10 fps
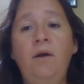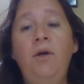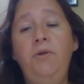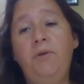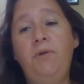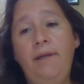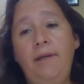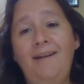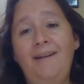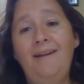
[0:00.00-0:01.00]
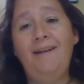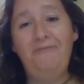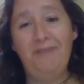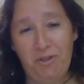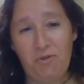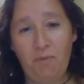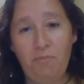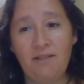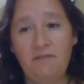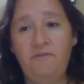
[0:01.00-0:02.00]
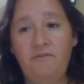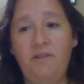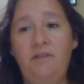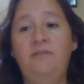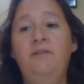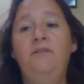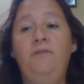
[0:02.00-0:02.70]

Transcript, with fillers: You can get it at the Village Bookstore in Pleasantville.